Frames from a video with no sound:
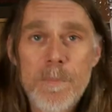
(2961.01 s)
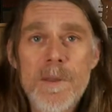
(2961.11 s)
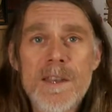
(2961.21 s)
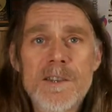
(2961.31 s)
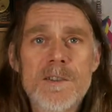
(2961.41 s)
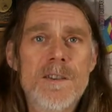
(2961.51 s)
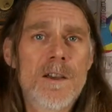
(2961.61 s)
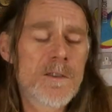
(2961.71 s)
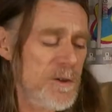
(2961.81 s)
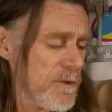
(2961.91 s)
But then
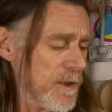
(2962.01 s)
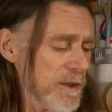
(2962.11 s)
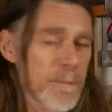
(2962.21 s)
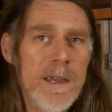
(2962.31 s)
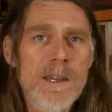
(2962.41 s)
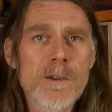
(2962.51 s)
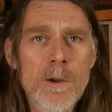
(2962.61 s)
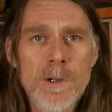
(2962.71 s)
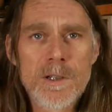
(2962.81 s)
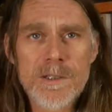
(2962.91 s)
I do think you make your
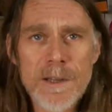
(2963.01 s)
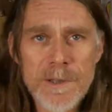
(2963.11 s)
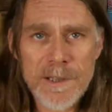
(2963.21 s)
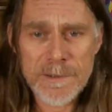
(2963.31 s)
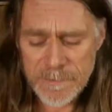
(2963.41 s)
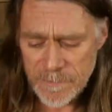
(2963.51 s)
own luck, don't you?